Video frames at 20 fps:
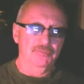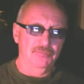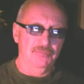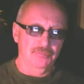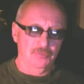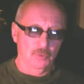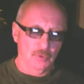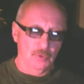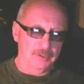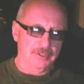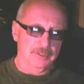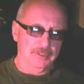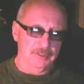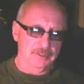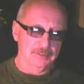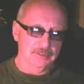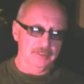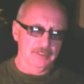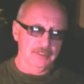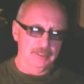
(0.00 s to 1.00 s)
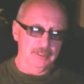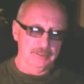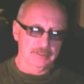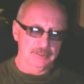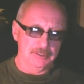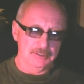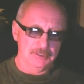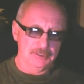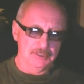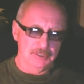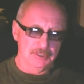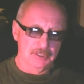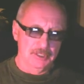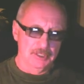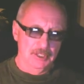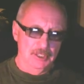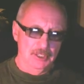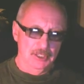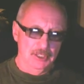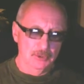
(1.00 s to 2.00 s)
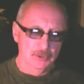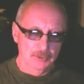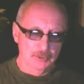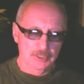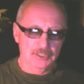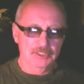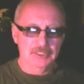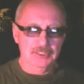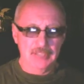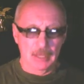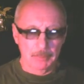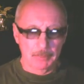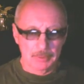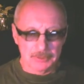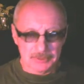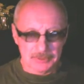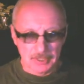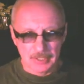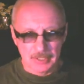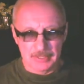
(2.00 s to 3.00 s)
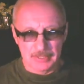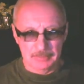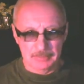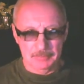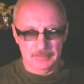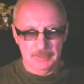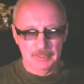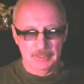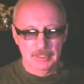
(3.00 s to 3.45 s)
before the illness, you need double time.